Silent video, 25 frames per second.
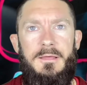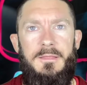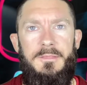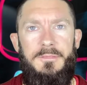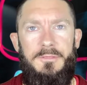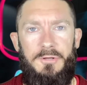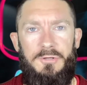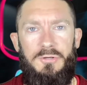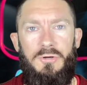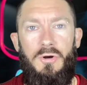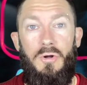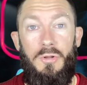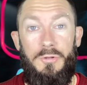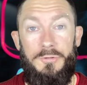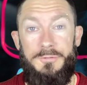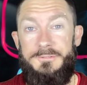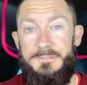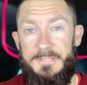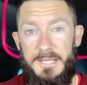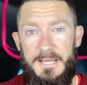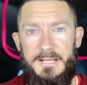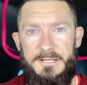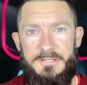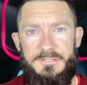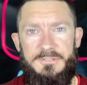the
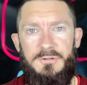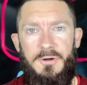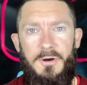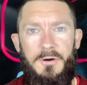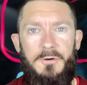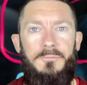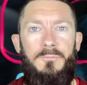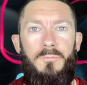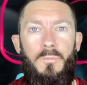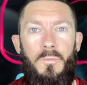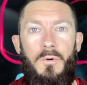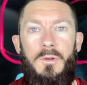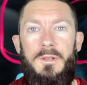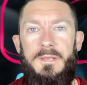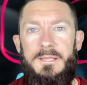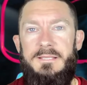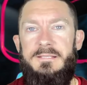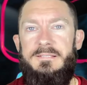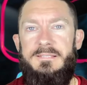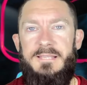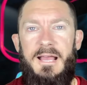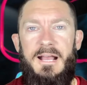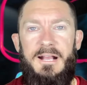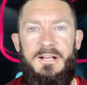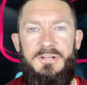context of what
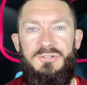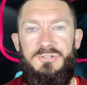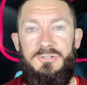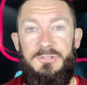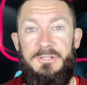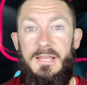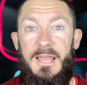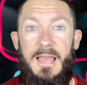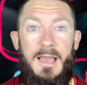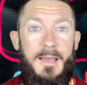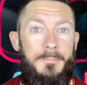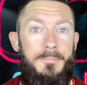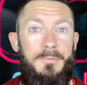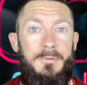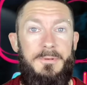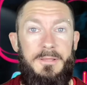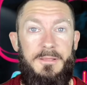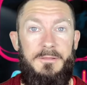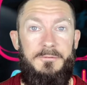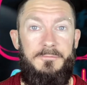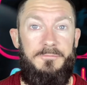is actually happening